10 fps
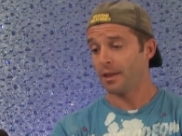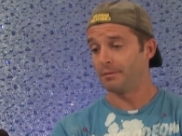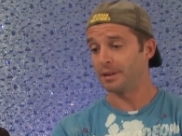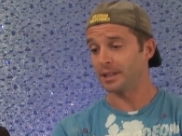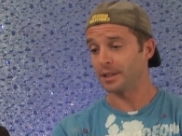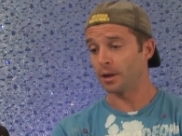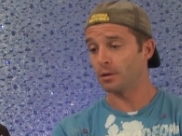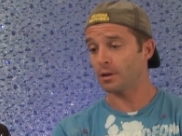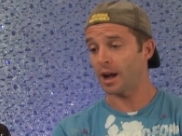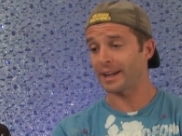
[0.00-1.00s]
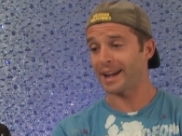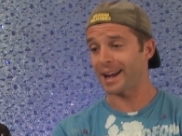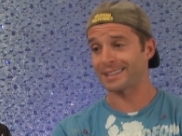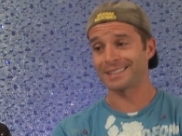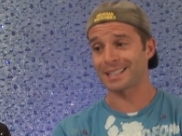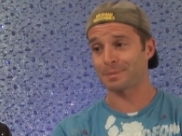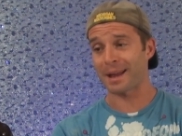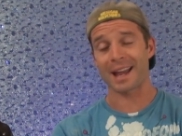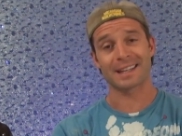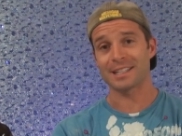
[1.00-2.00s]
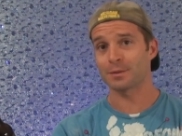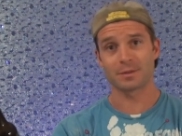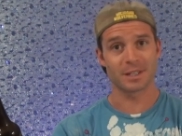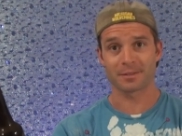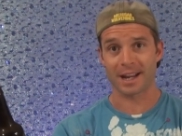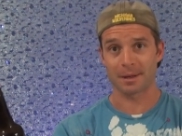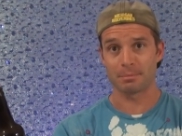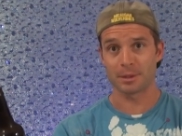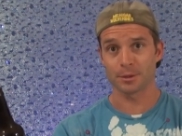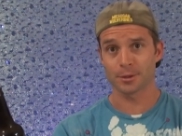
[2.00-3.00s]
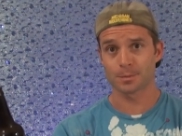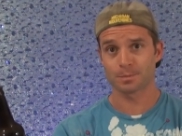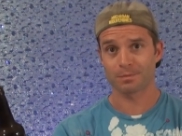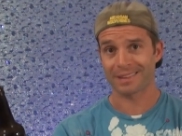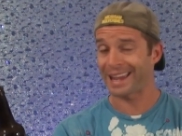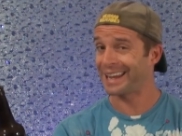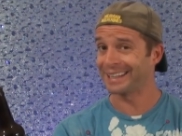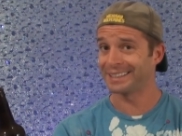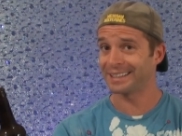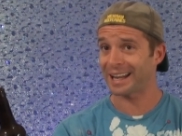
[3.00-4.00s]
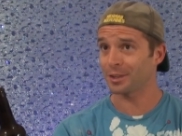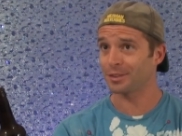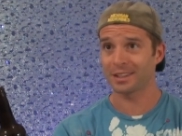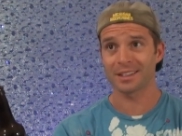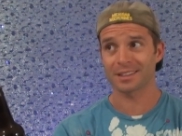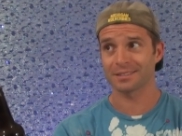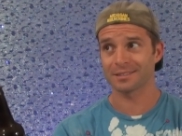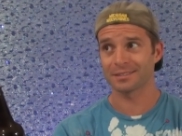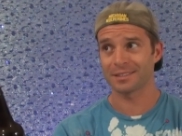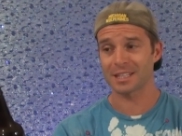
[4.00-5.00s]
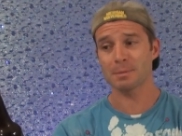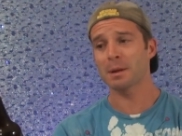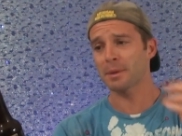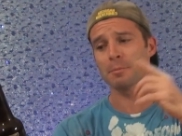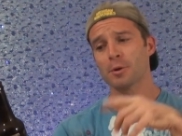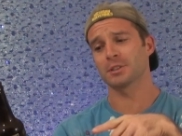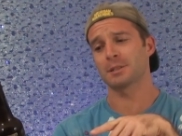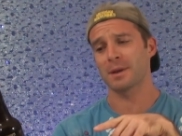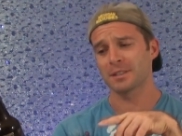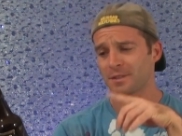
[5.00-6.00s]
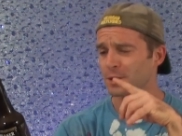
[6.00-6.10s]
video, I got a 6-pack each of a different kind of beer, and I don't think this might have been the most expensive.